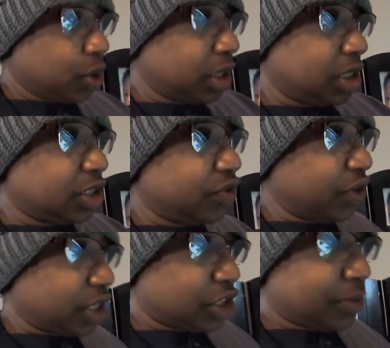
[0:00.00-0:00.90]
each one of these
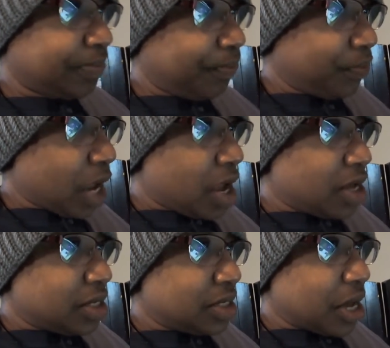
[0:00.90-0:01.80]
fish.
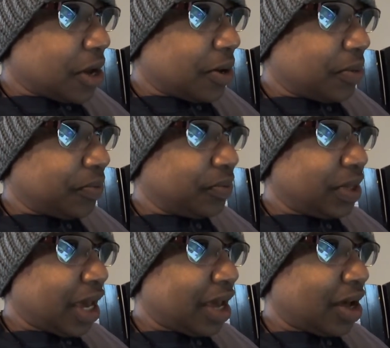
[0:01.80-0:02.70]
So,
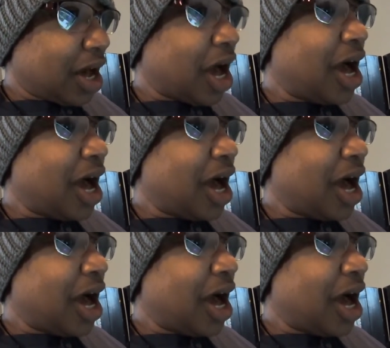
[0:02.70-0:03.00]
yeah.